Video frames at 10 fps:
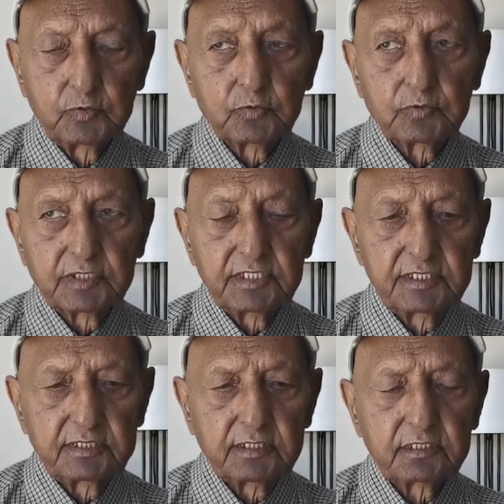all
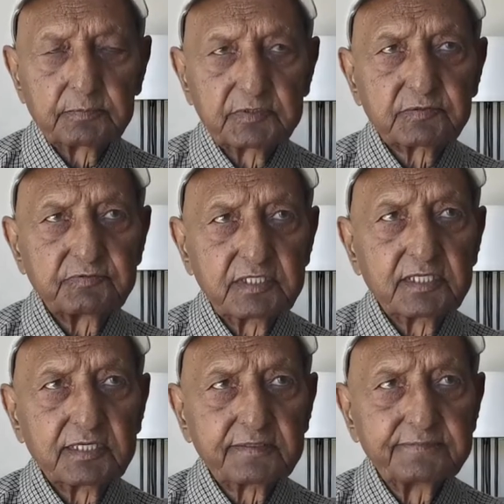the
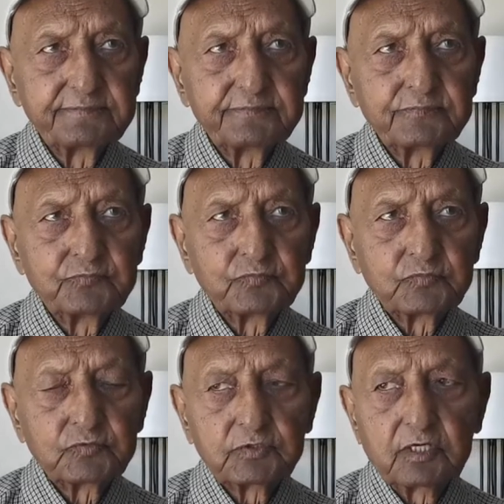atmosphere
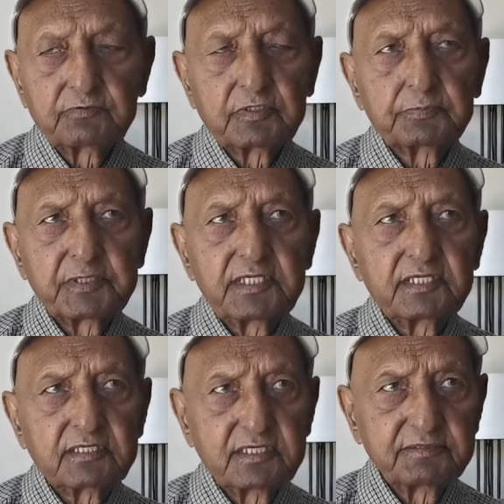after Peter
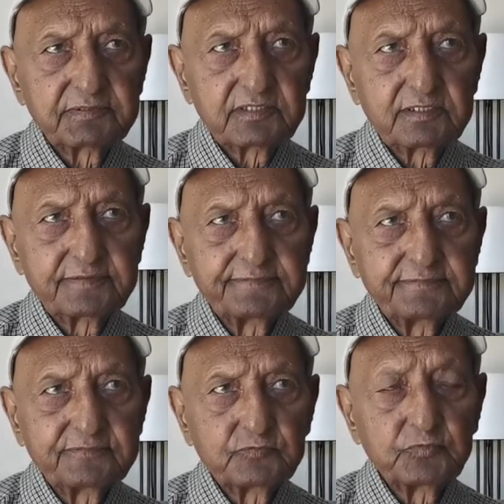Griff's
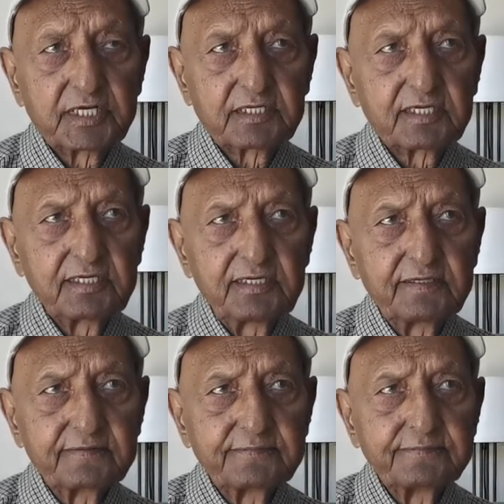victory
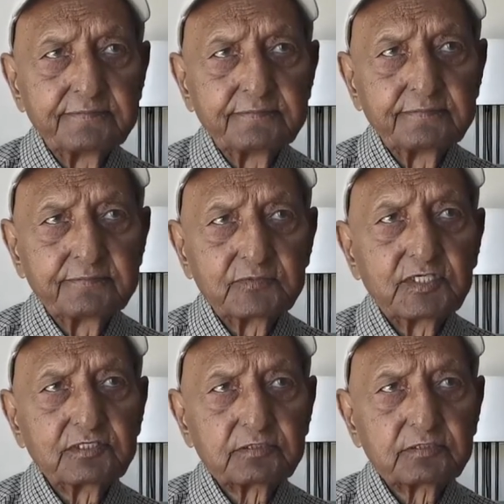in